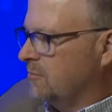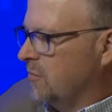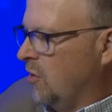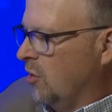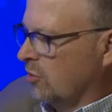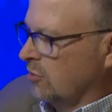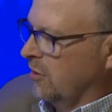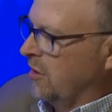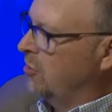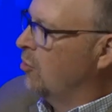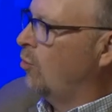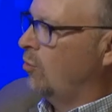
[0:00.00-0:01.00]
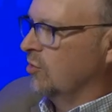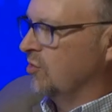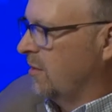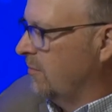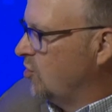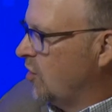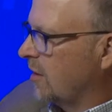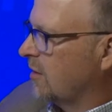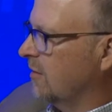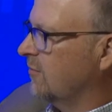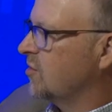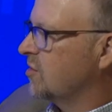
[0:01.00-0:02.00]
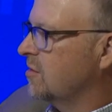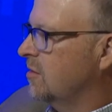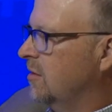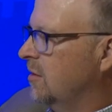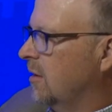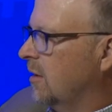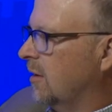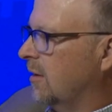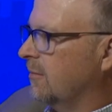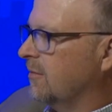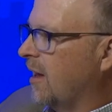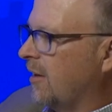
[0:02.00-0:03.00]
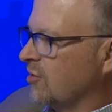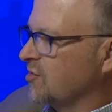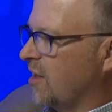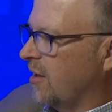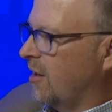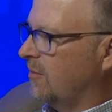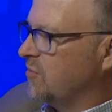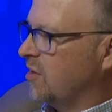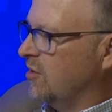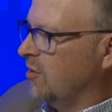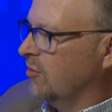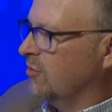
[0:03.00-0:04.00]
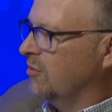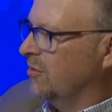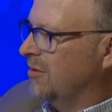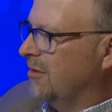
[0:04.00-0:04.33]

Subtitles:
yearly goals and objectives that are set up to do,